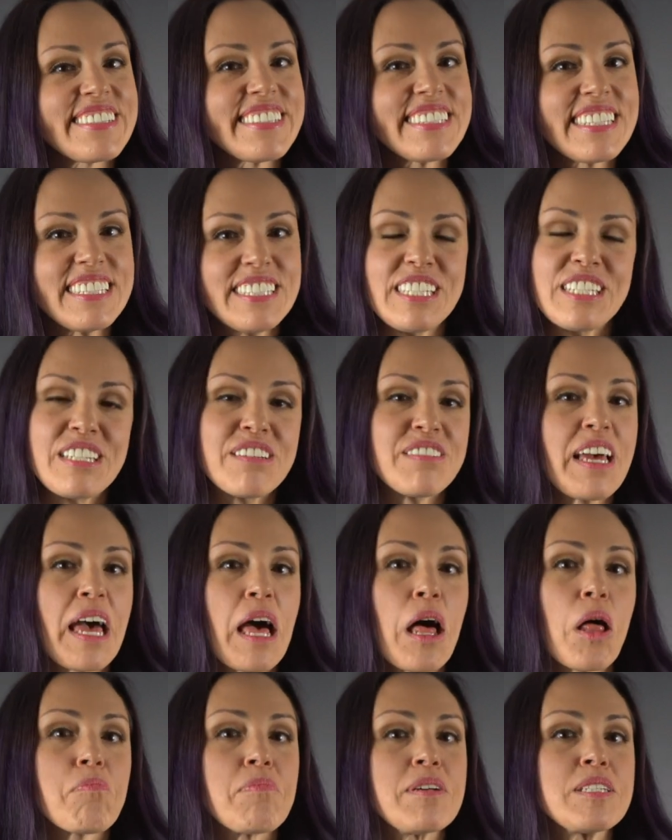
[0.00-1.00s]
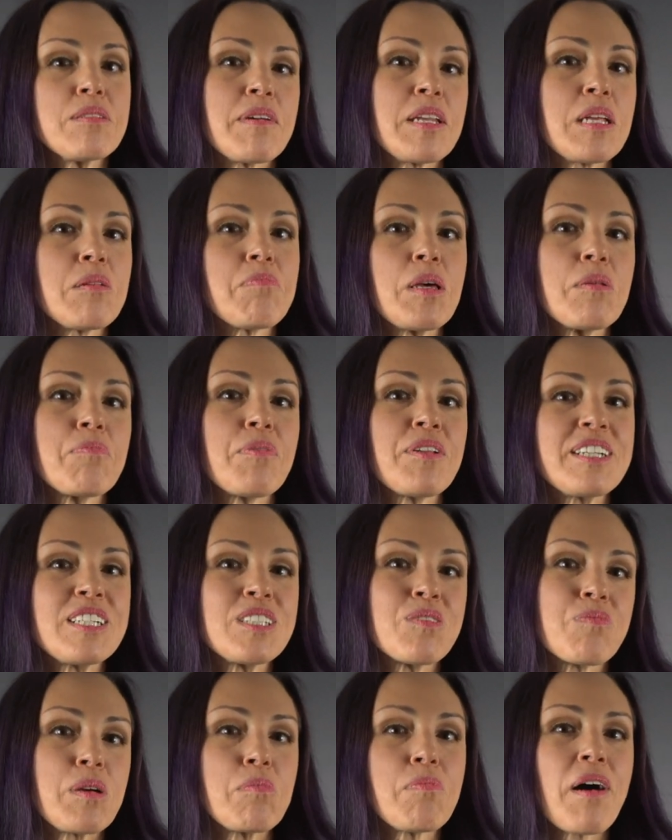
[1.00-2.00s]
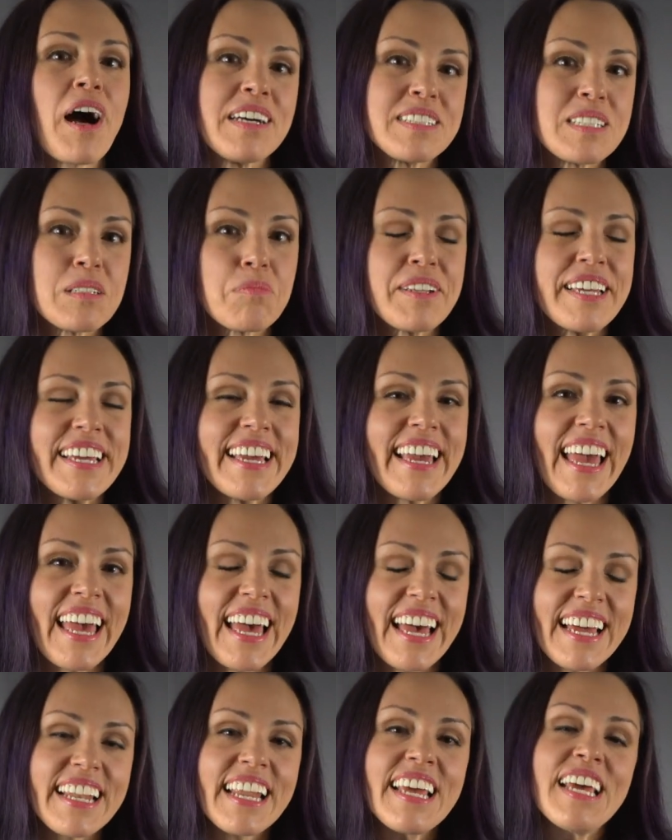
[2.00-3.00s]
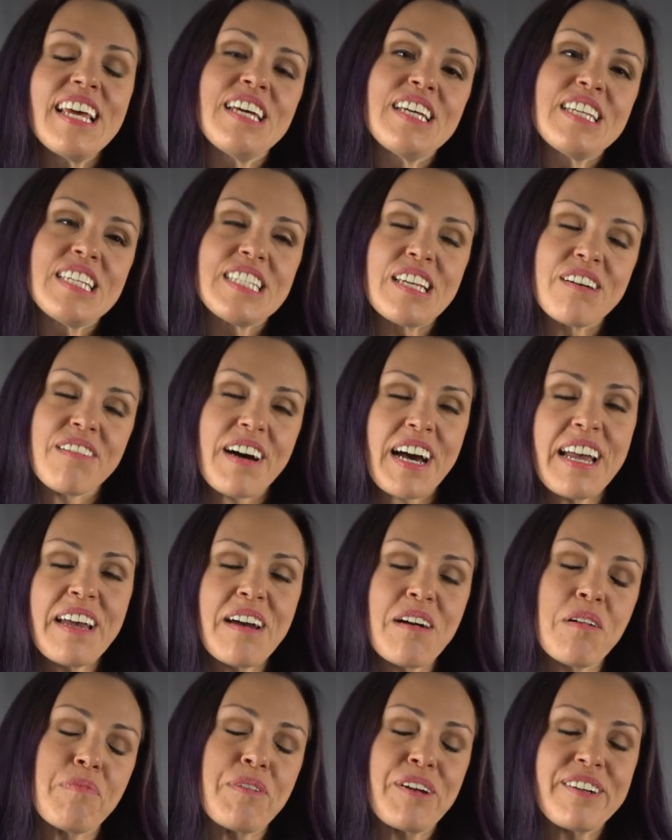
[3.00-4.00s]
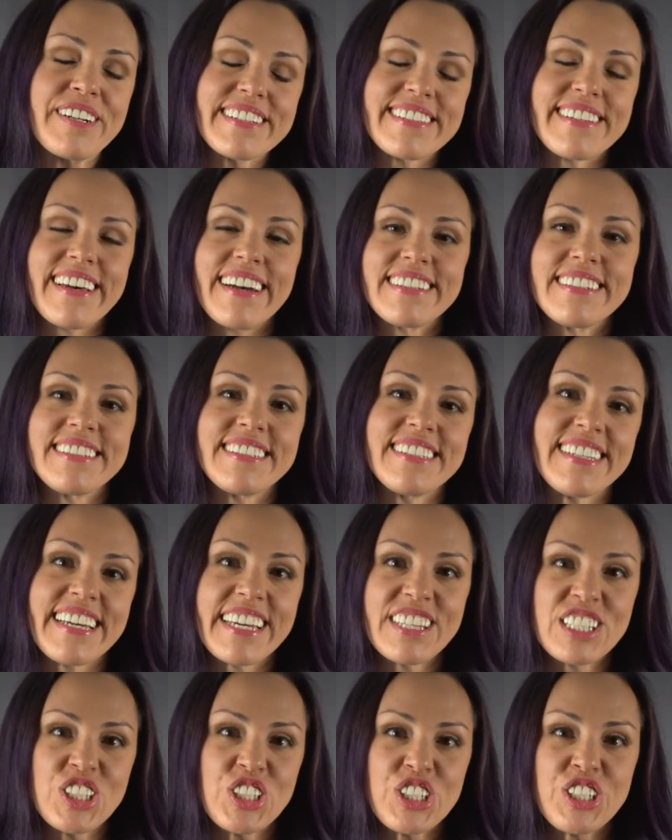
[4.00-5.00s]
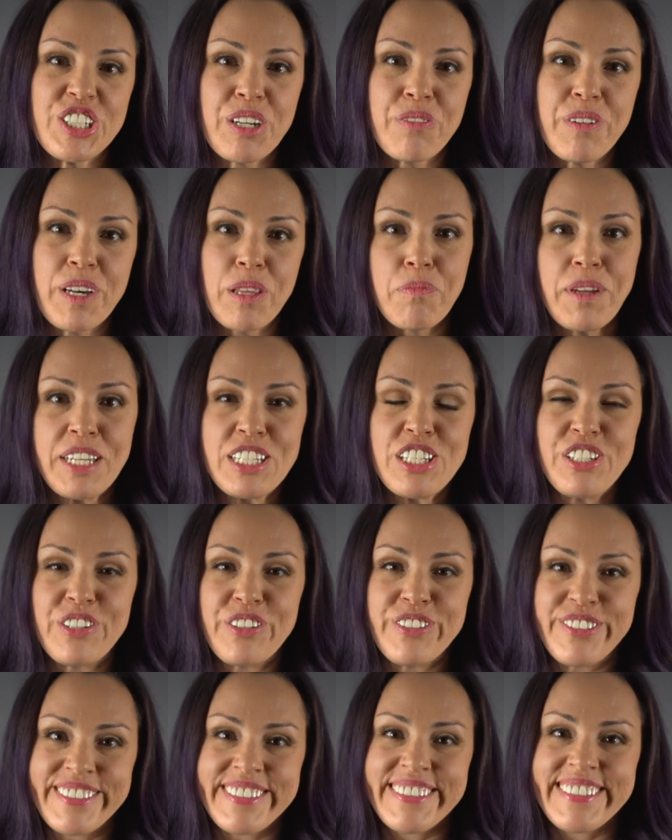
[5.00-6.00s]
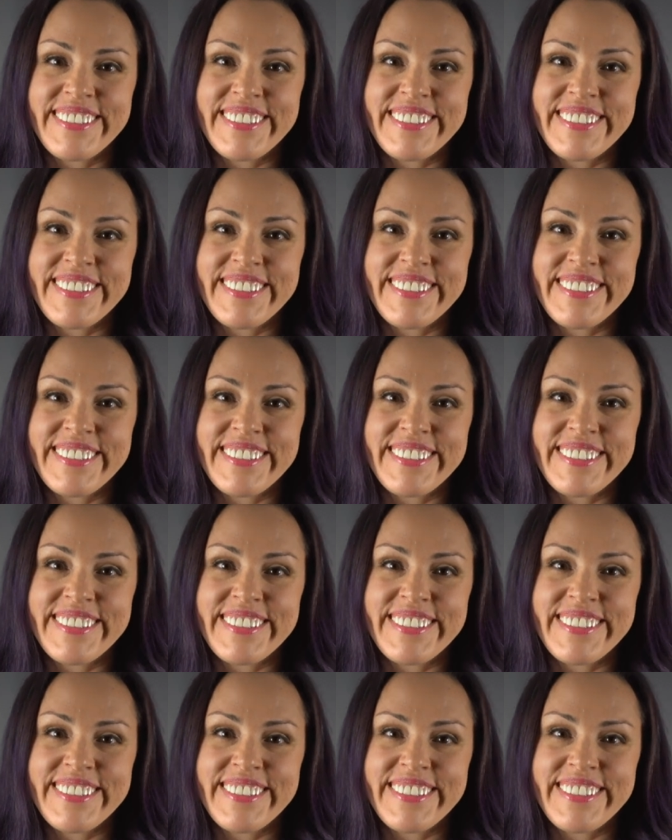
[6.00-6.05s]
just continue to help as many people as we possibly can. So I hope you're excited to take the journey with me too.